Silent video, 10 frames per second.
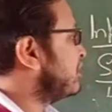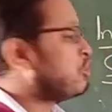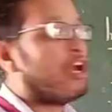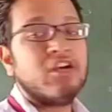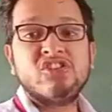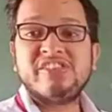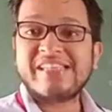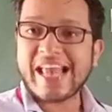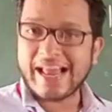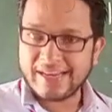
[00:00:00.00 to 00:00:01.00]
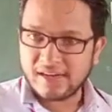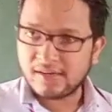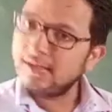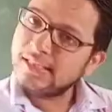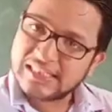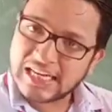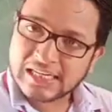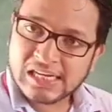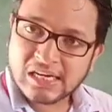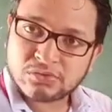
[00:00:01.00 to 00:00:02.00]
is a scanner. Is
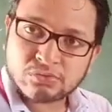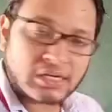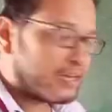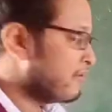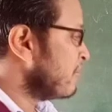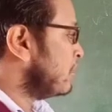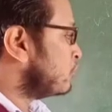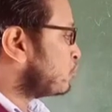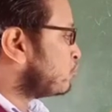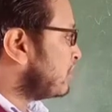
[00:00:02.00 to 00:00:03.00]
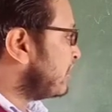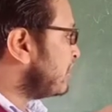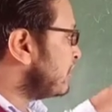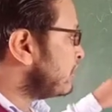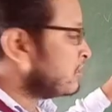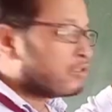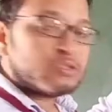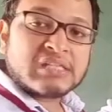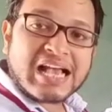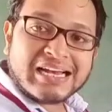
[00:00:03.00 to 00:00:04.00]
that clear, student? So, student, the
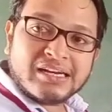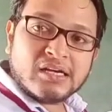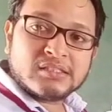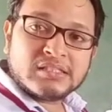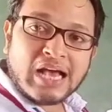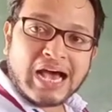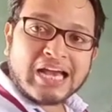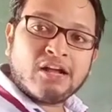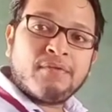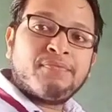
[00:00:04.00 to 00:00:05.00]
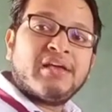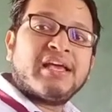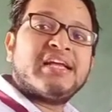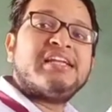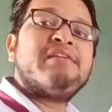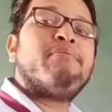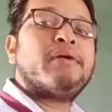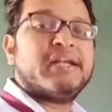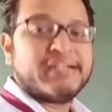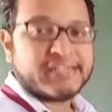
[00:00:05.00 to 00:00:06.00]
scanners are of again
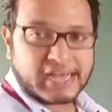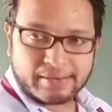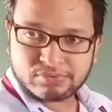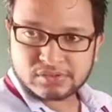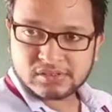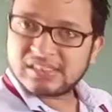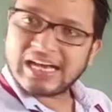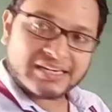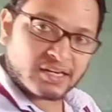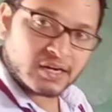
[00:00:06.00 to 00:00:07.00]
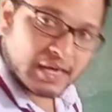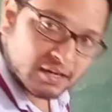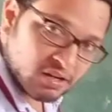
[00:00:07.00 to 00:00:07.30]
different types. Scanners are